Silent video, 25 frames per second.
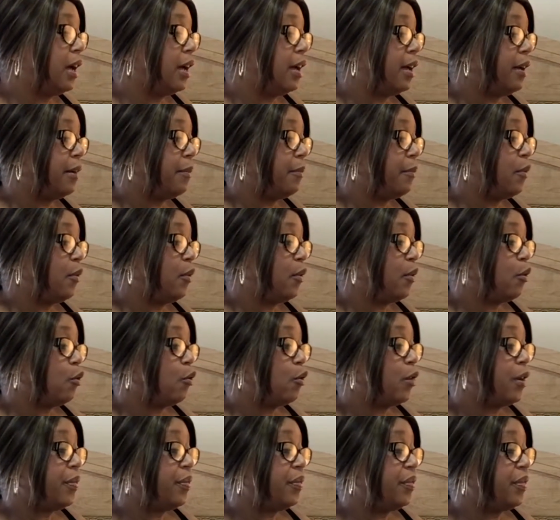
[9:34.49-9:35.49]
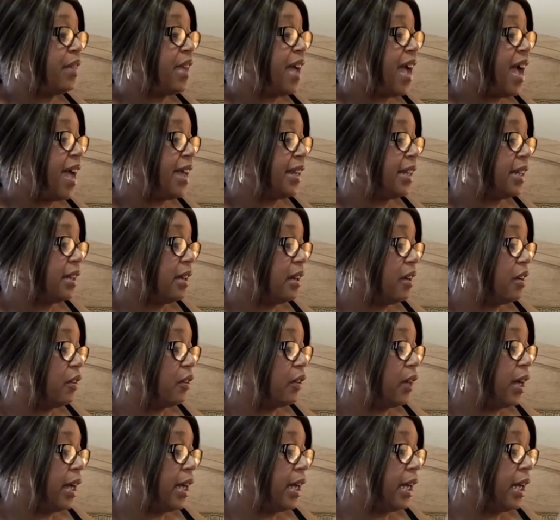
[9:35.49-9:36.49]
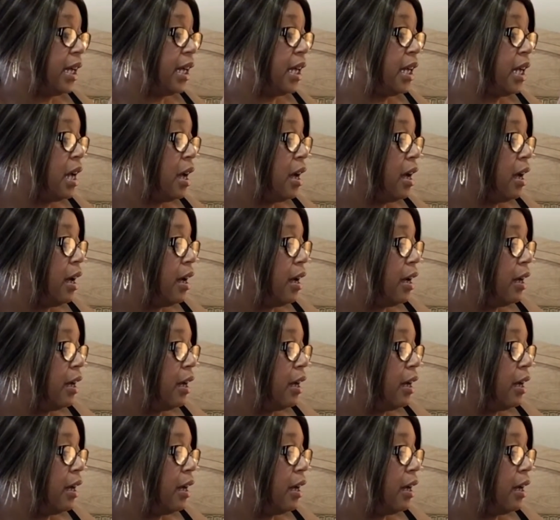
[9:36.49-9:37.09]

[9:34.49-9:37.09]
on that. Okay,